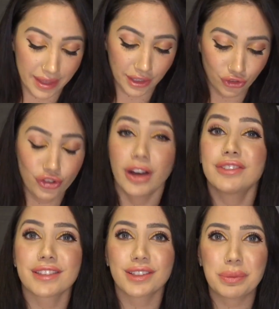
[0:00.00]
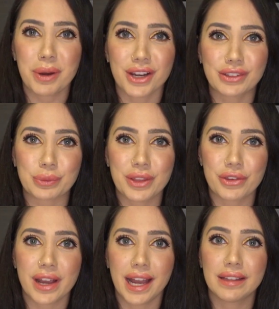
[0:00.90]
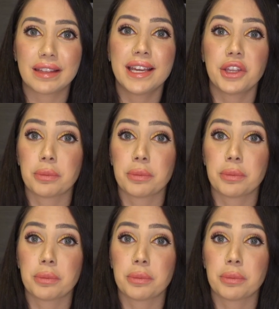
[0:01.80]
that is shoved in this purse with you guys.